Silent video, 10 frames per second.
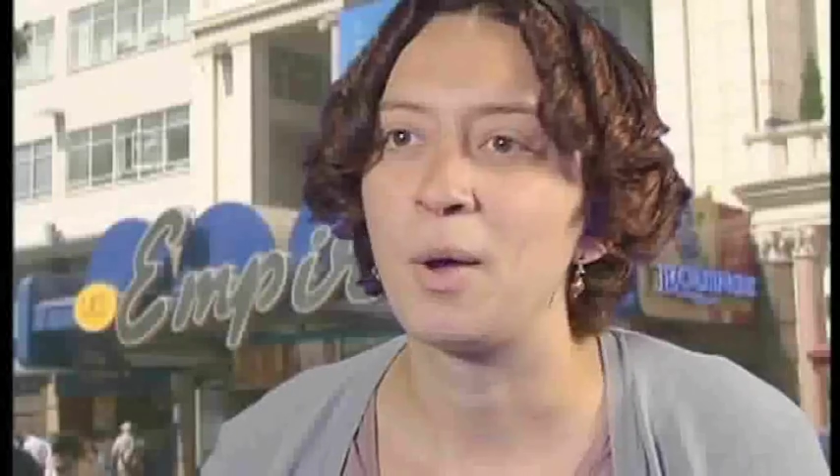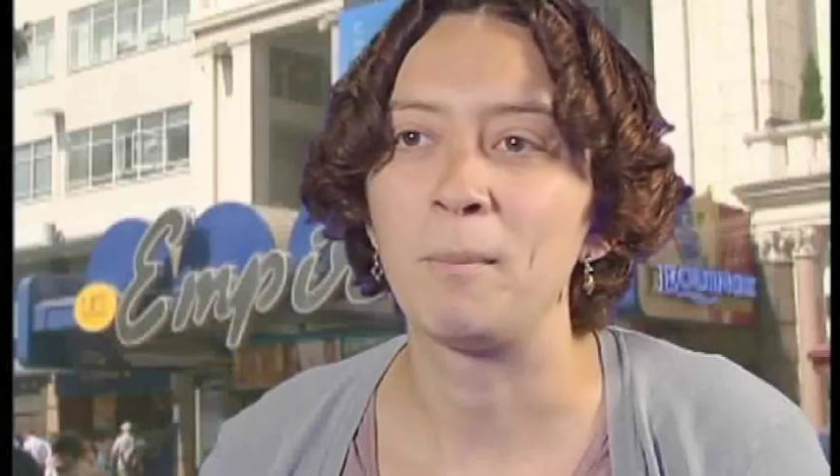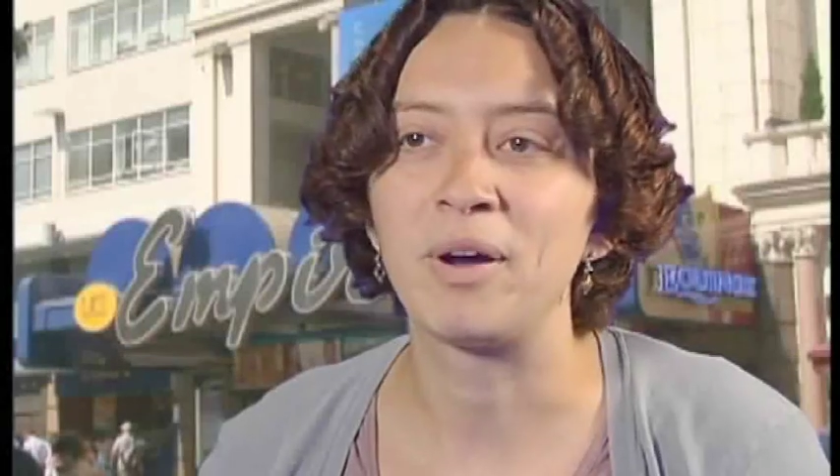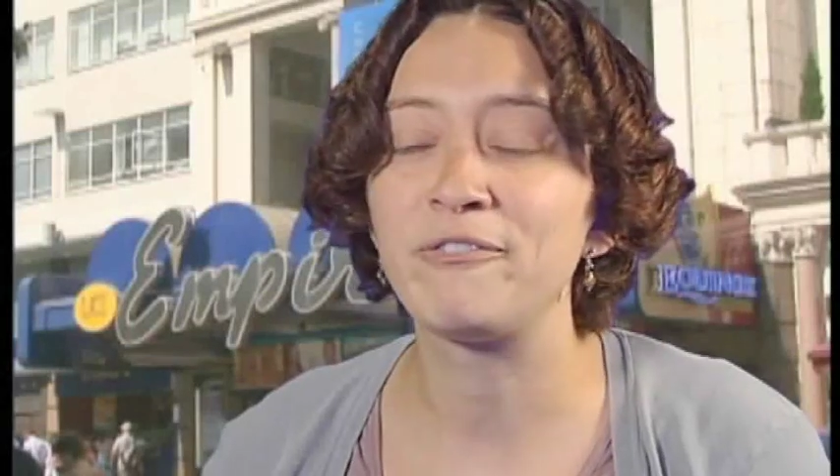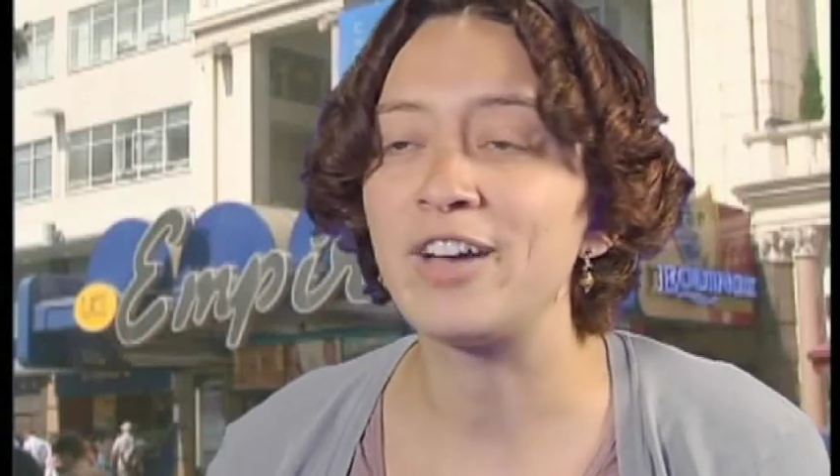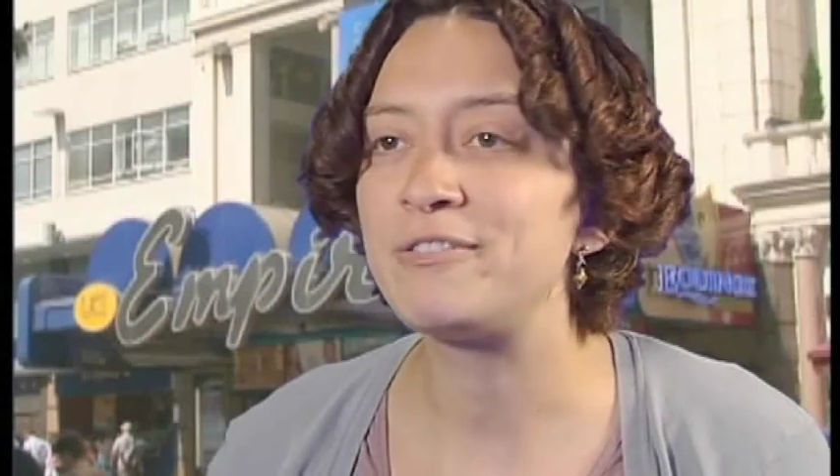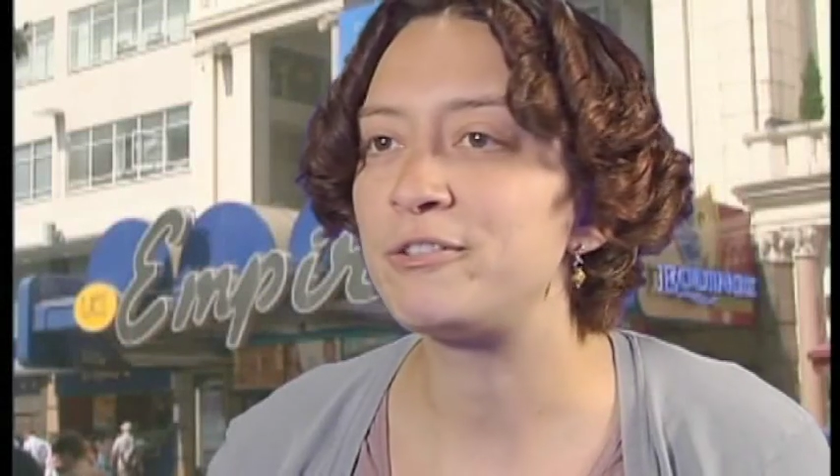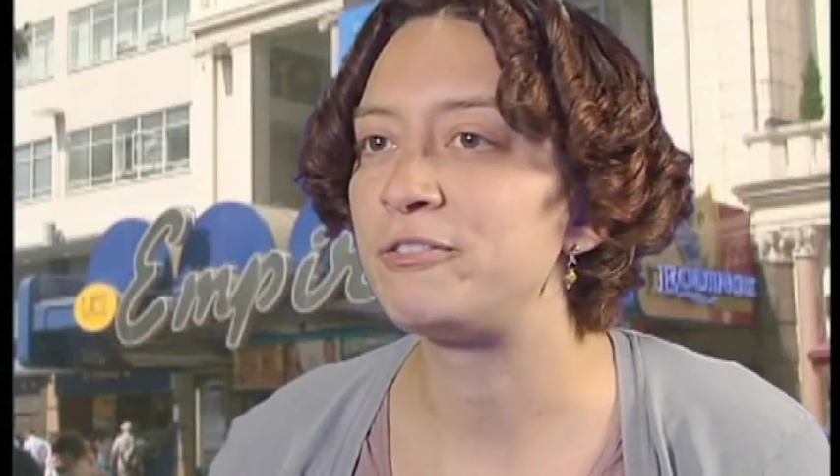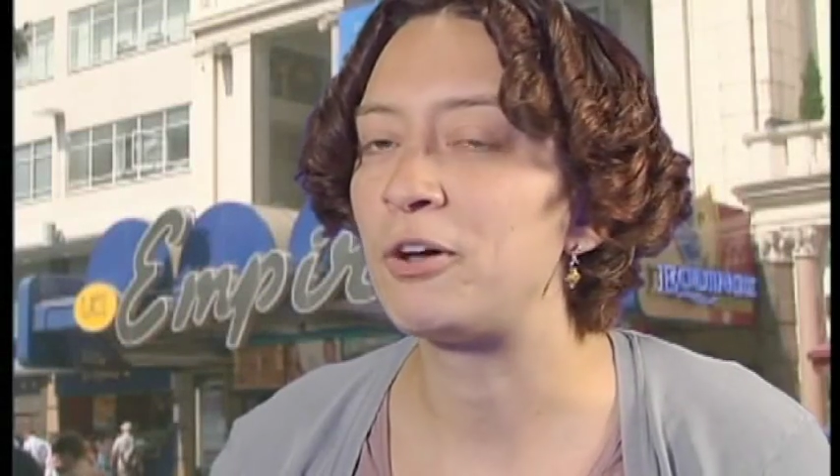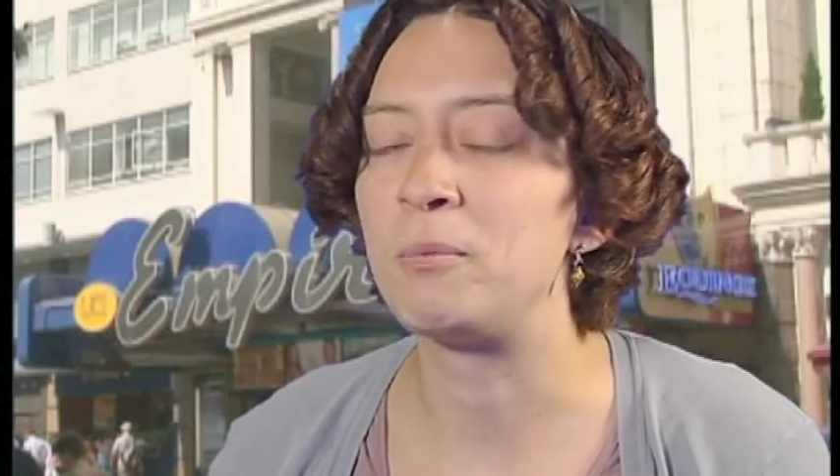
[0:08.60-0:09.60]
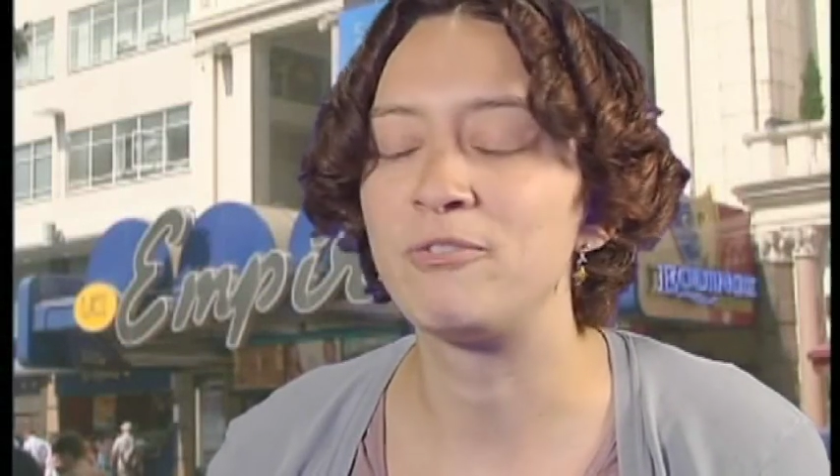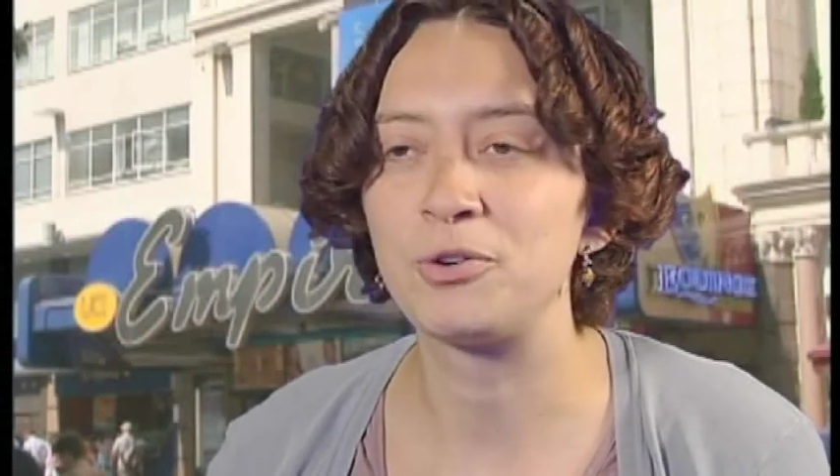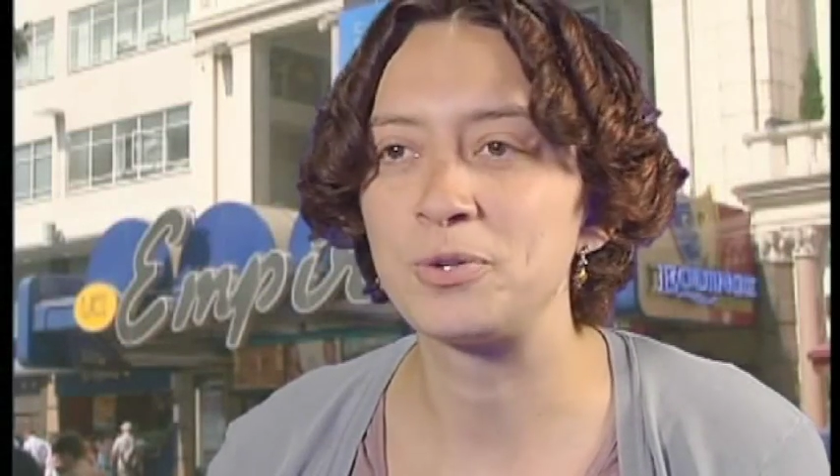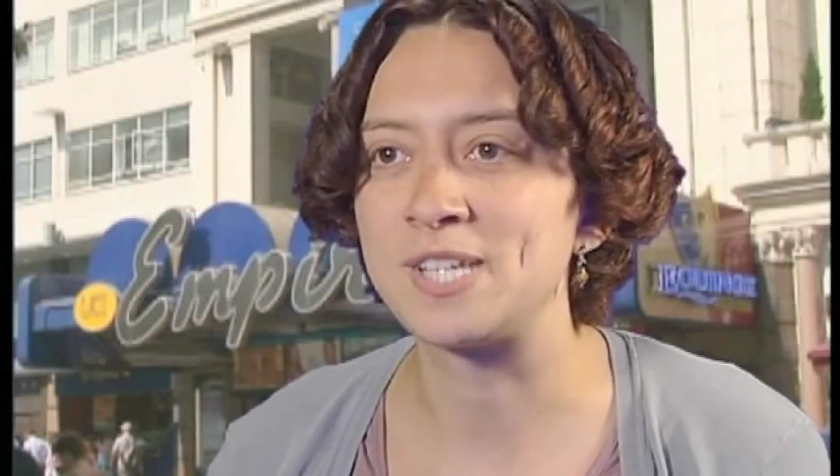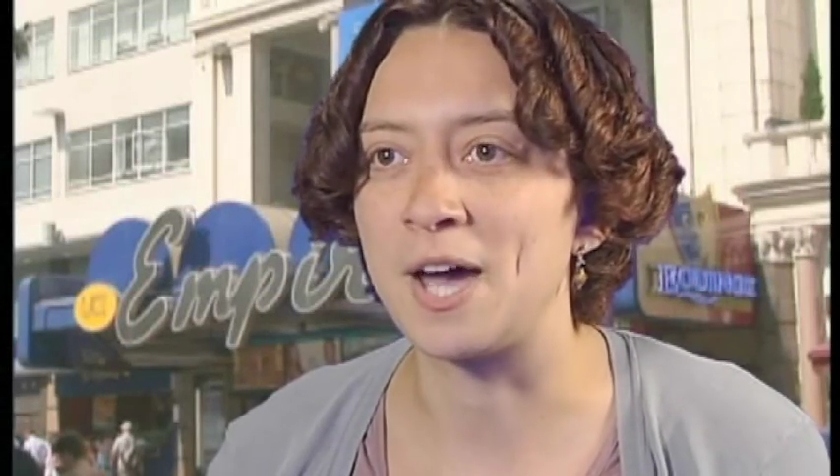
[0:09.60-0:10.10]
My favourite film of
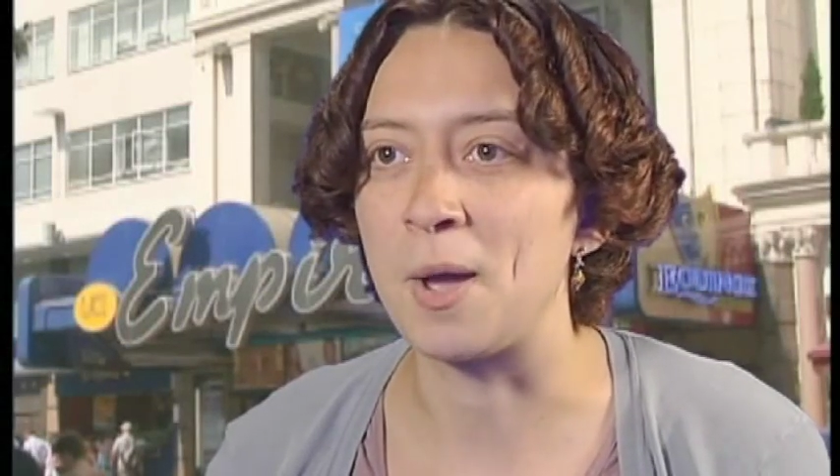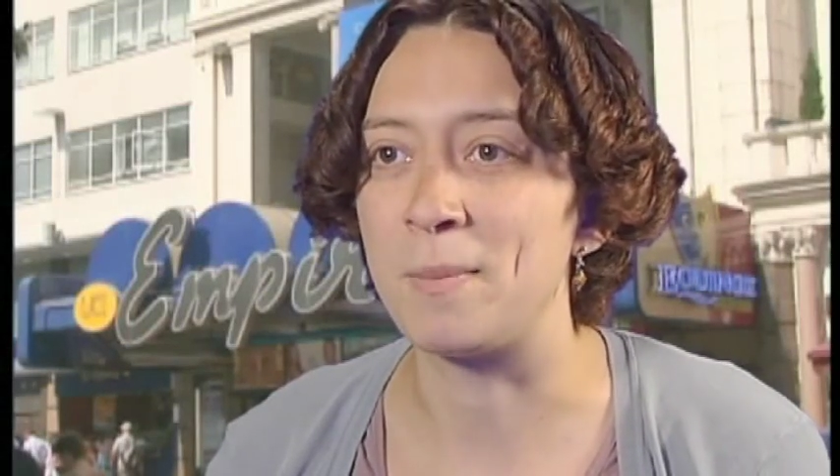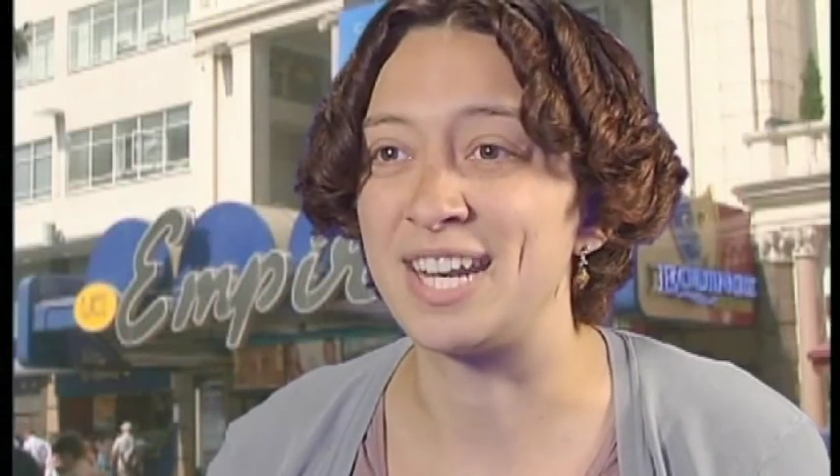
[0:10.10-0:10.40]
all time,